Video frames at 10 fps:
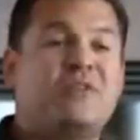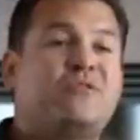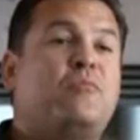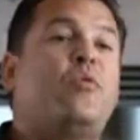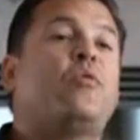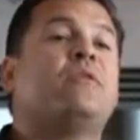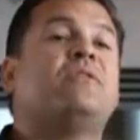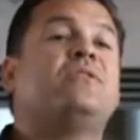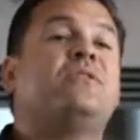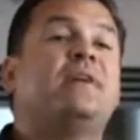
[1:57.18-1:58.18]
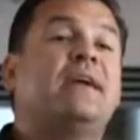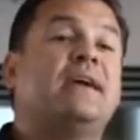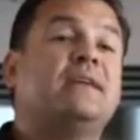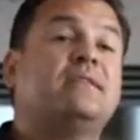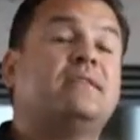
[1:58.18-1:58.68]
what's important
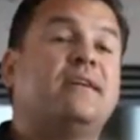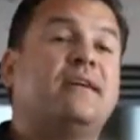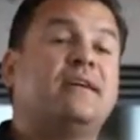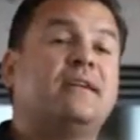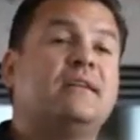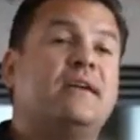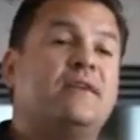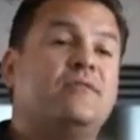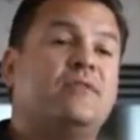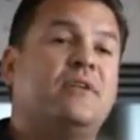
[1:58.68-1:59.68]
and, uh, and, and,